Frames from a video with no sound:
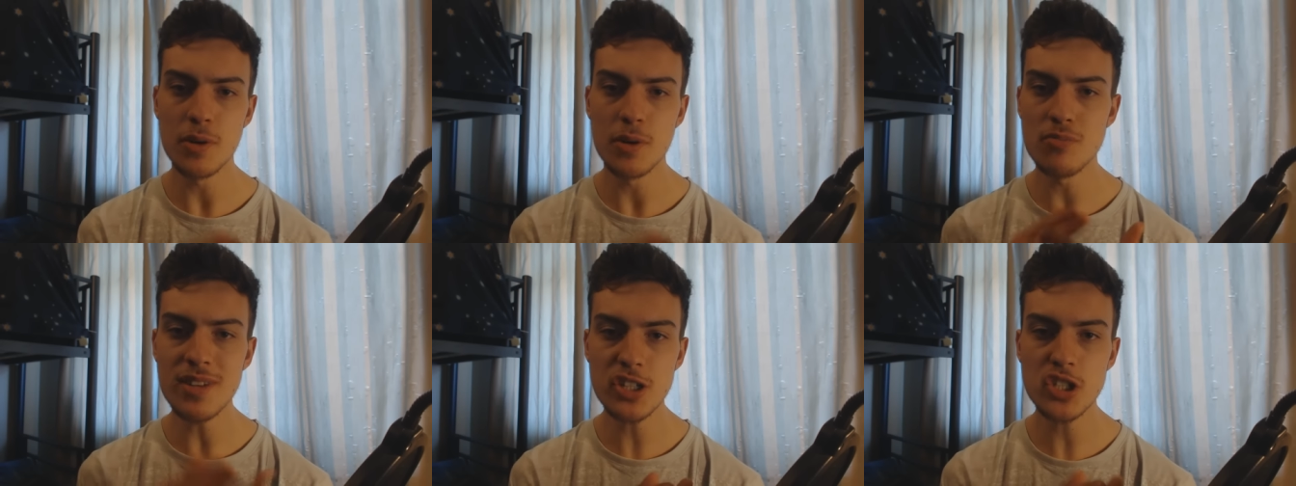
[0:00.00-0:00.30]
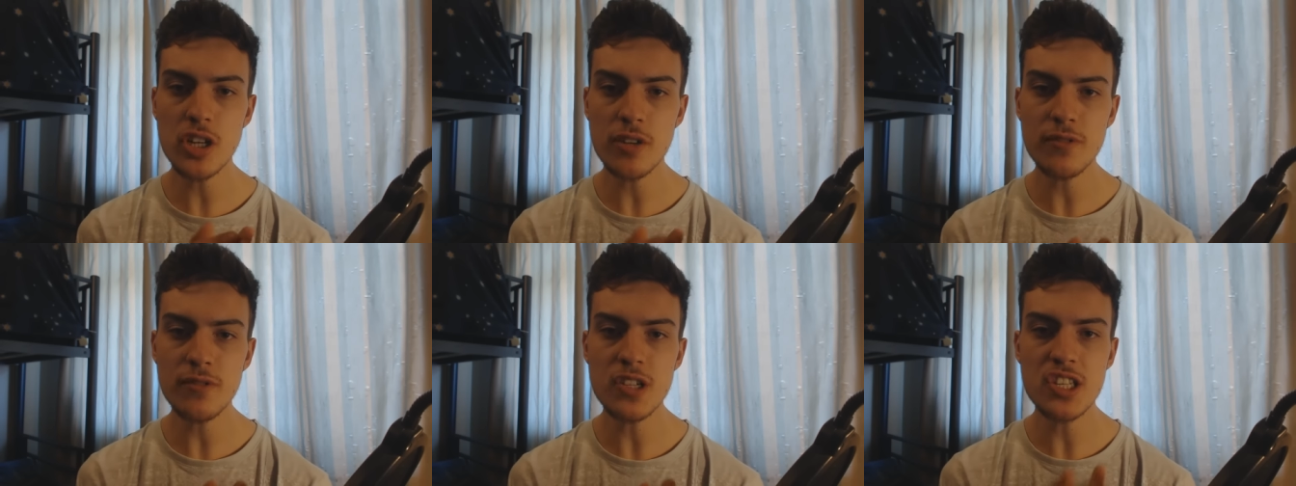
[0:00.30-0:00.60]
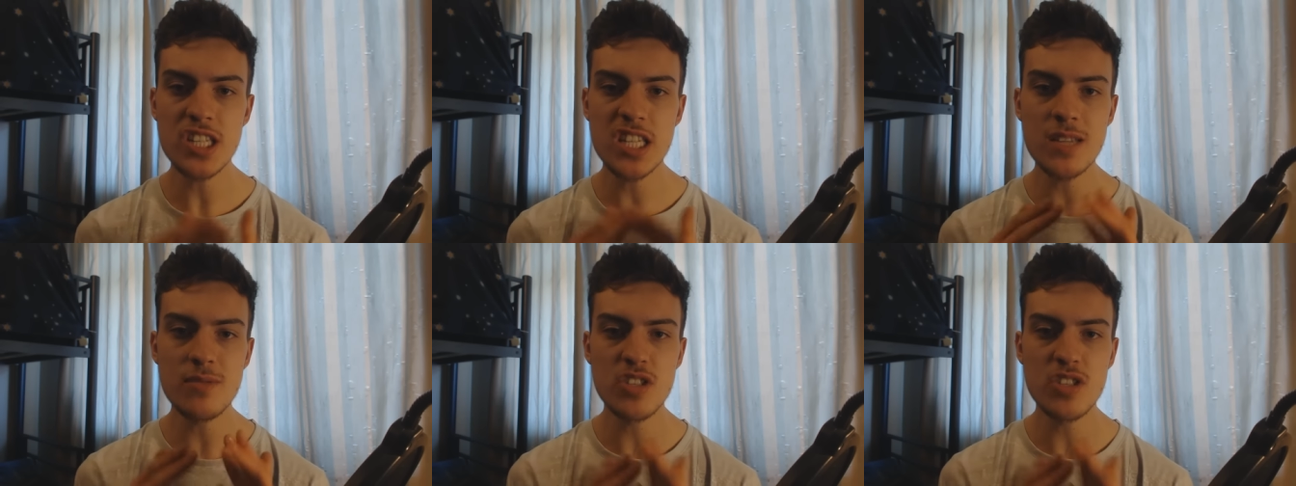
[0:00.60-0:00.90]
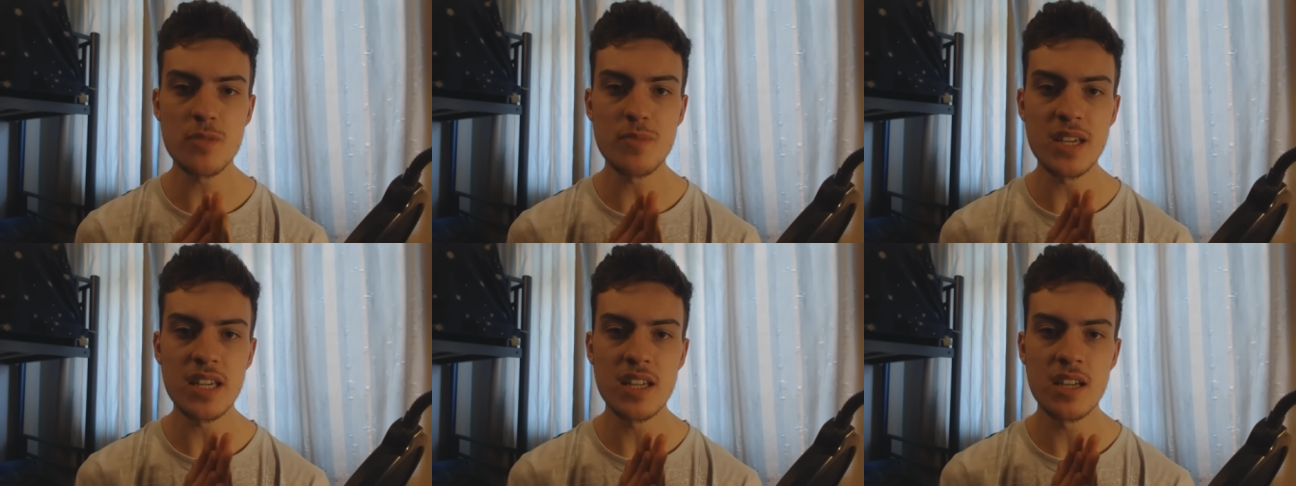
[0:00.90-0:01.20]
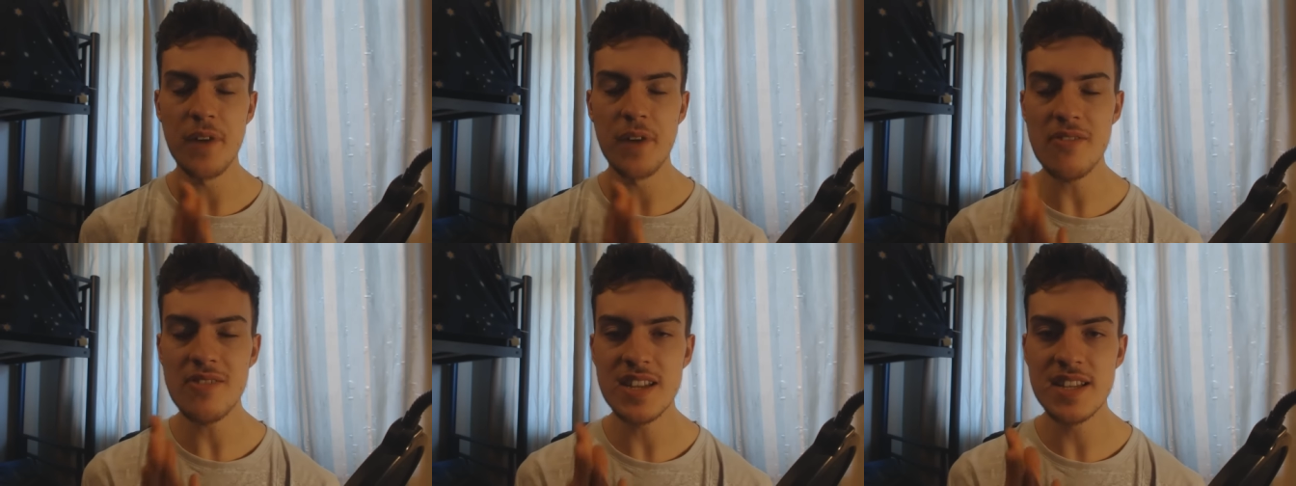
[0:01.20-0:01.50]
but Richtofen seems to be
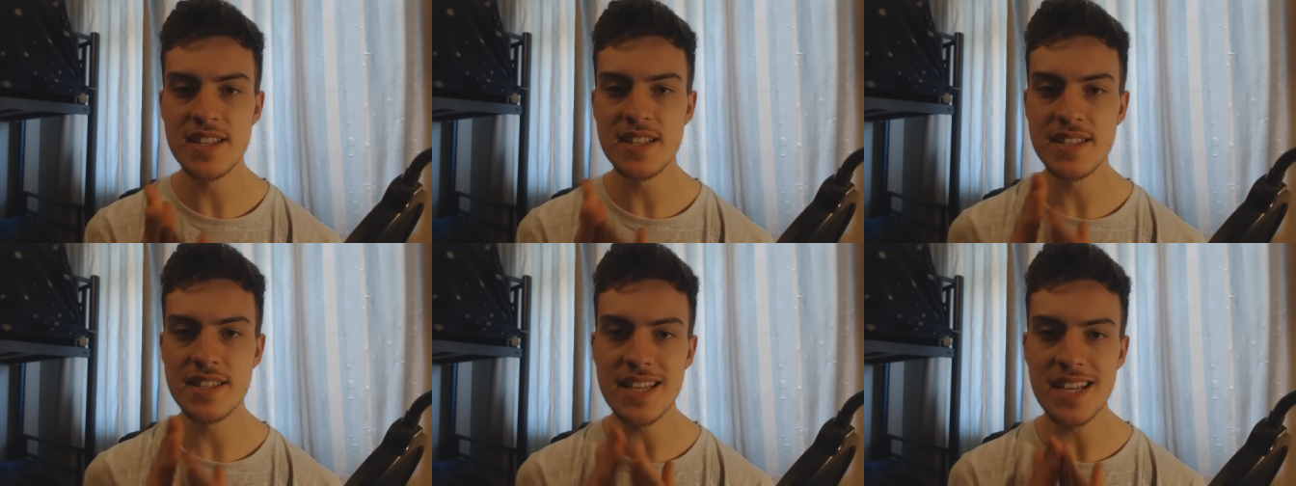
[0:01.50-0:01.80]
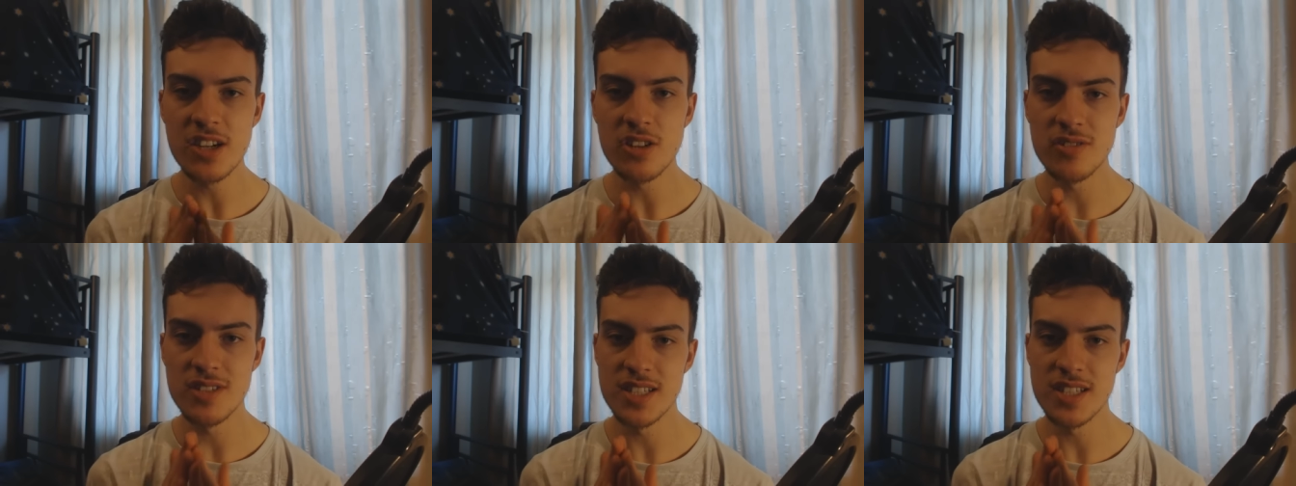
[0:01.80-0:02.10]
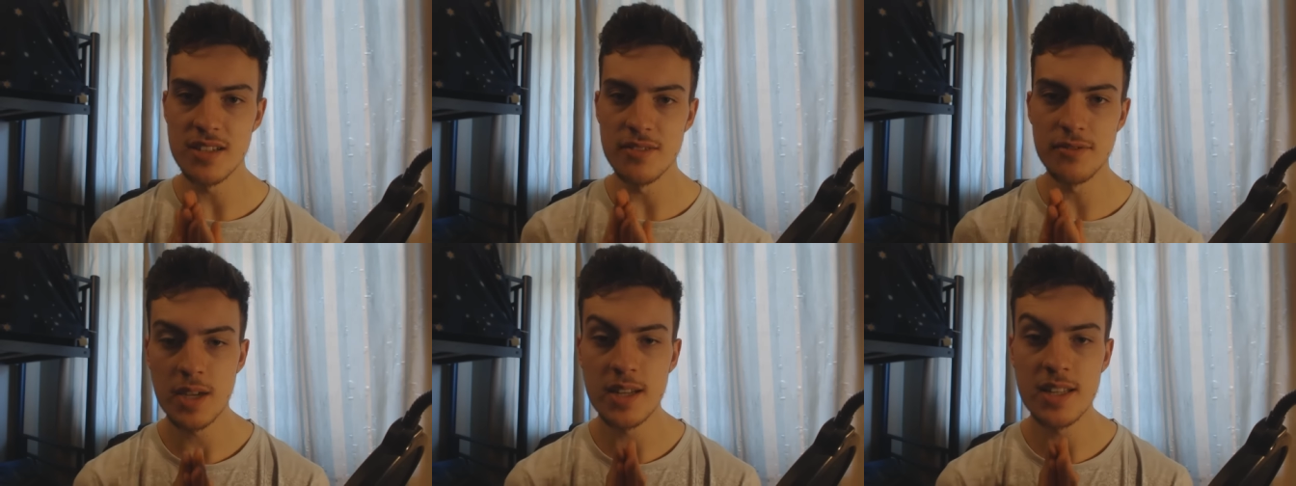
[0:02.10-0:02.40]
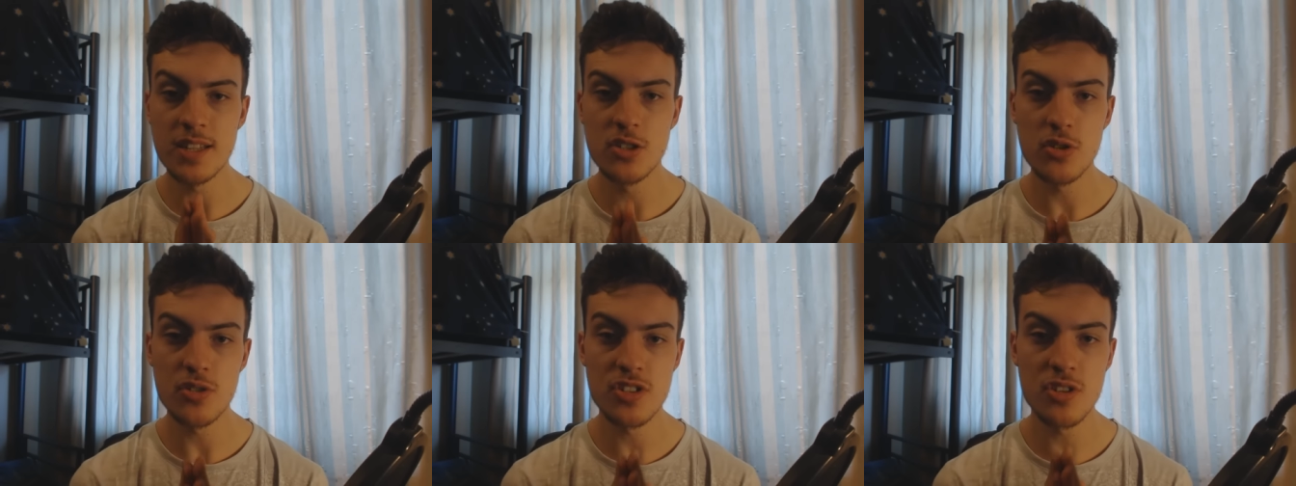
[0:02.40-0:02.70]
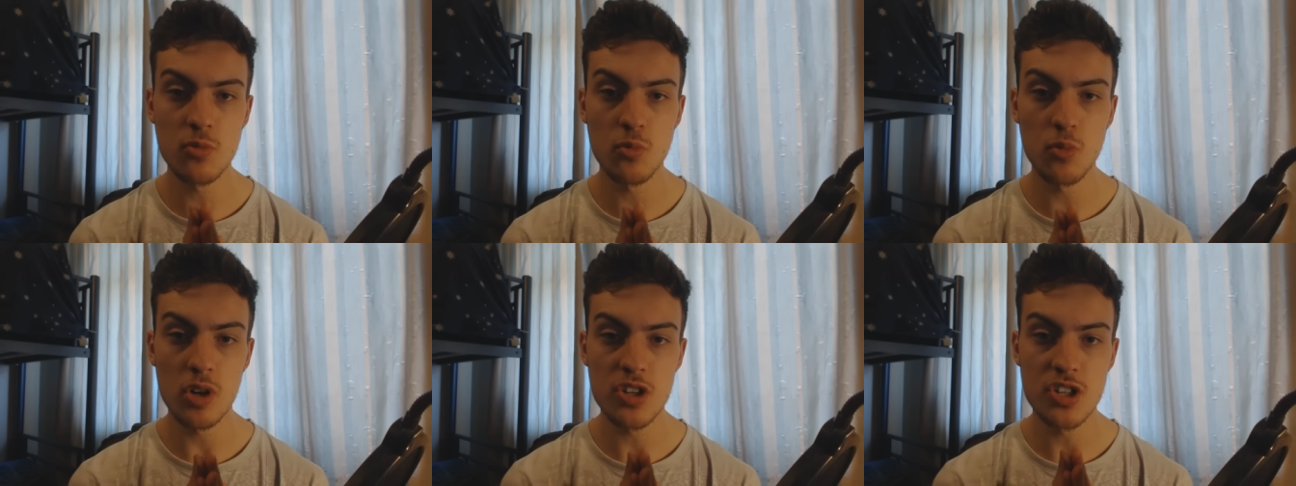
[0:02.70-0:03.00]
very secretive and he
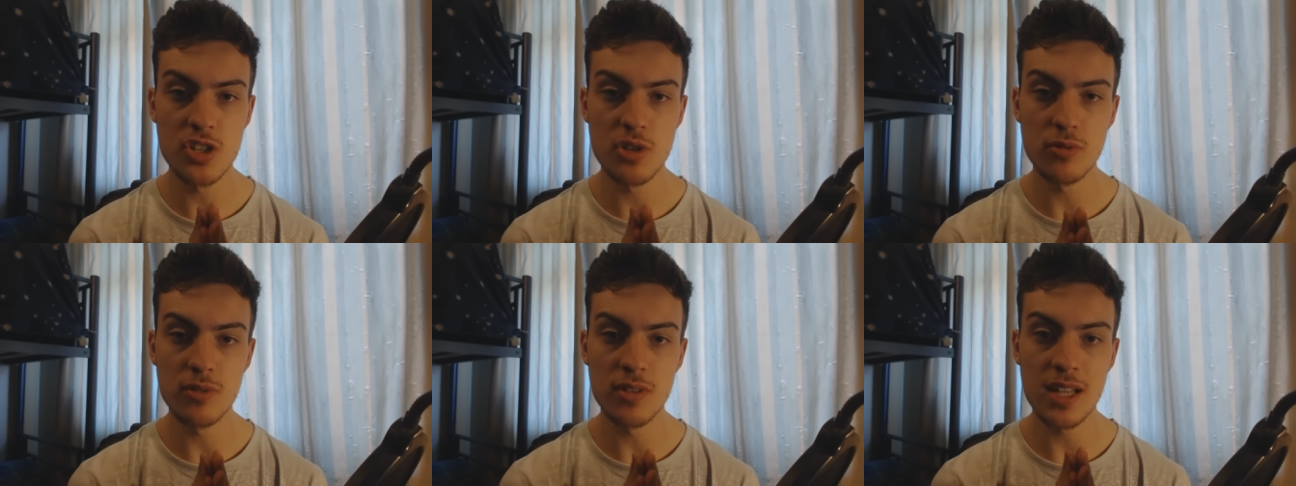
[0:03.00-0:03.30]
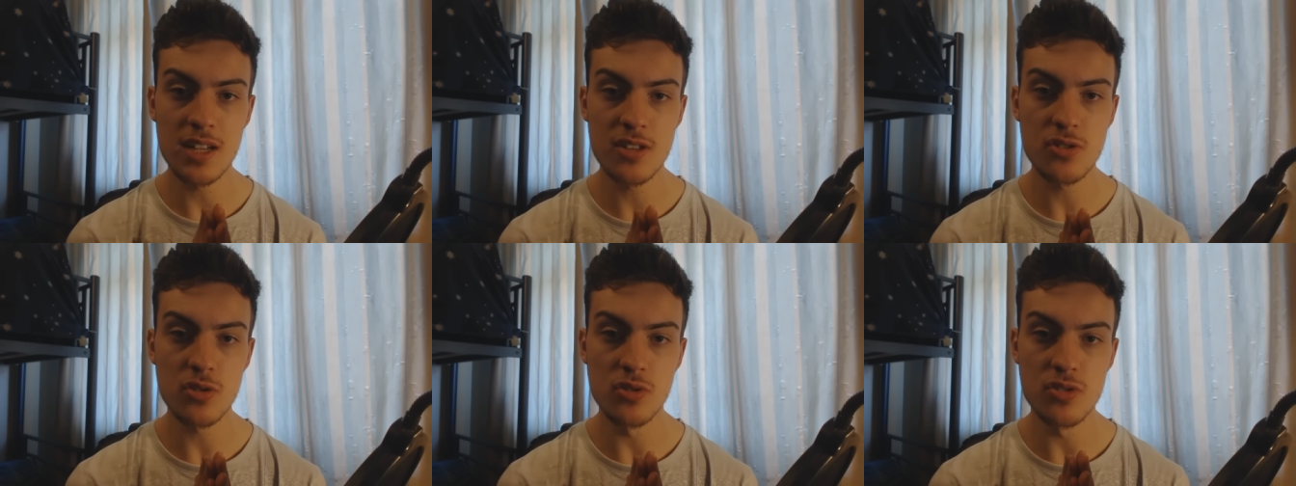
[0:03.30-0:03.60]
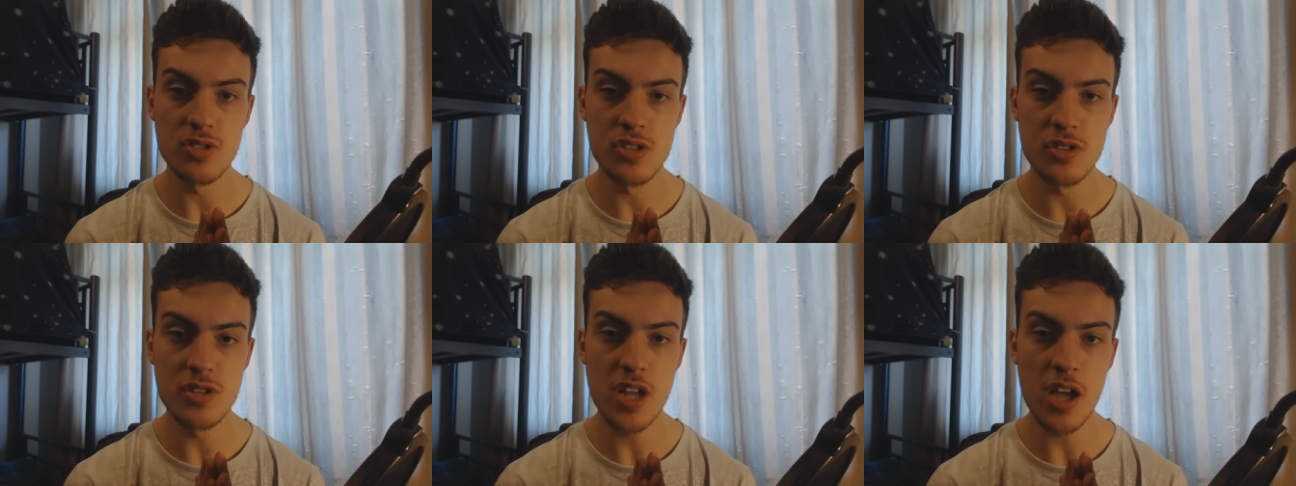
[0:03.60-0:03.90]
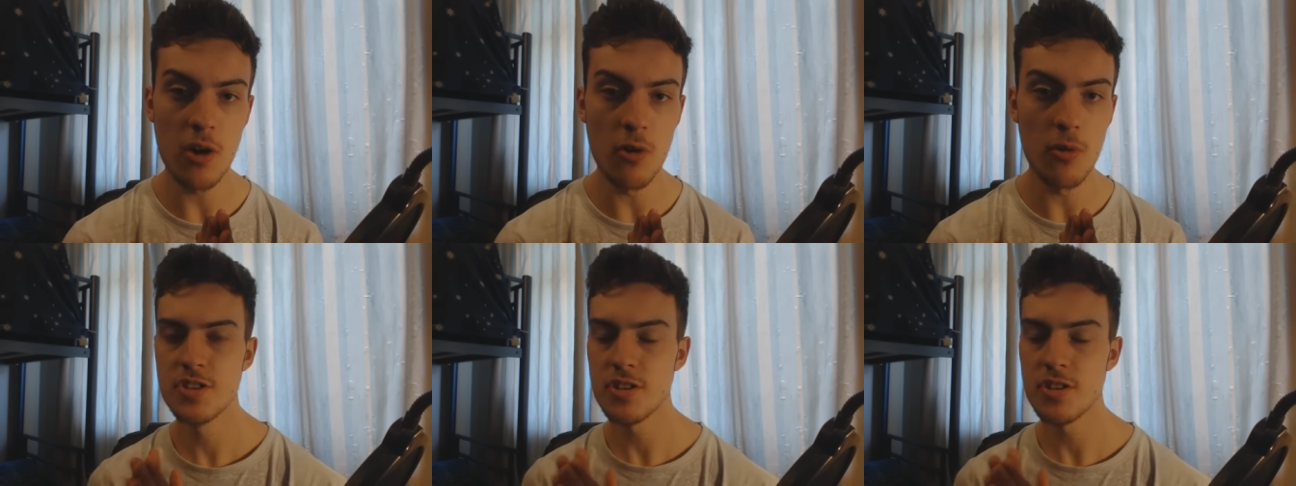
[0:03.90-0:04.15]
doesn't want to let us know.